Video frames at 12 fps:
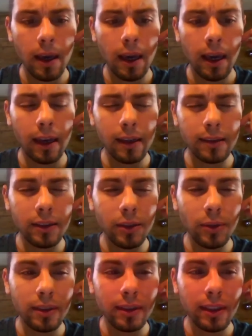And as you
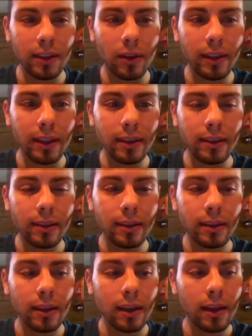sit on
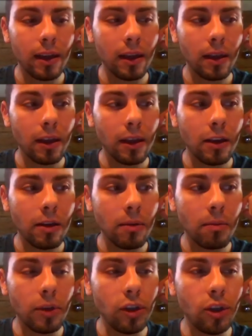this
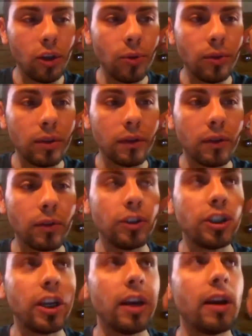beautiful
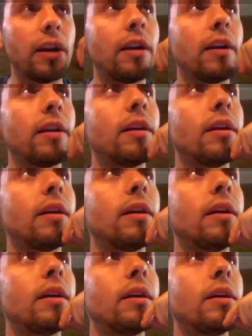chair,
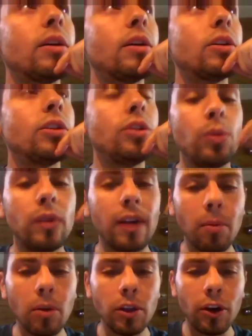you
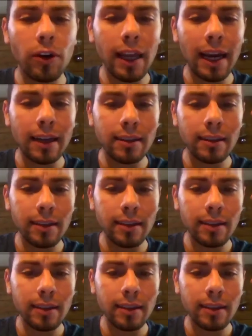double your
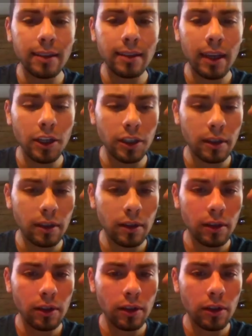relaxation
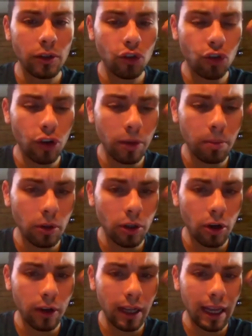Triple your
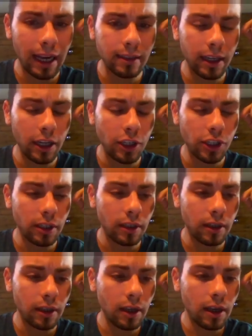relaxation.
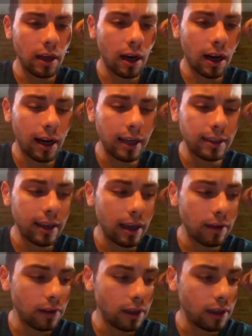Eyes
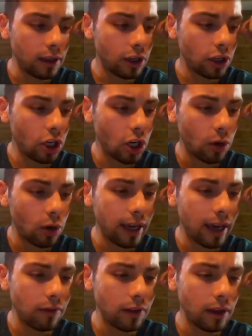heavy, going
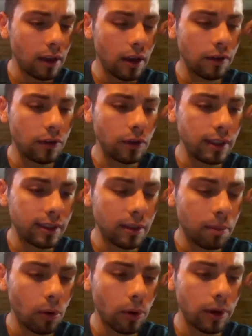heavy, fully
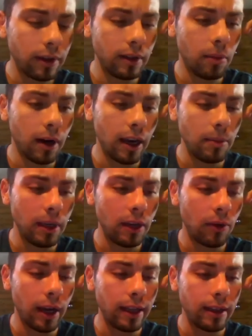supported by me
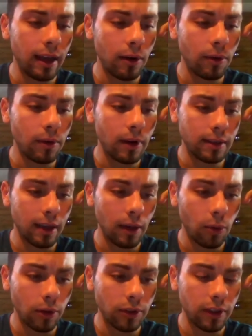right now as I
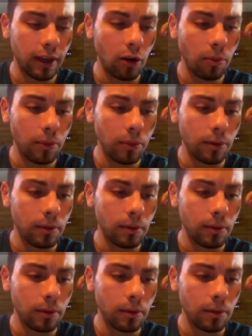want to help you.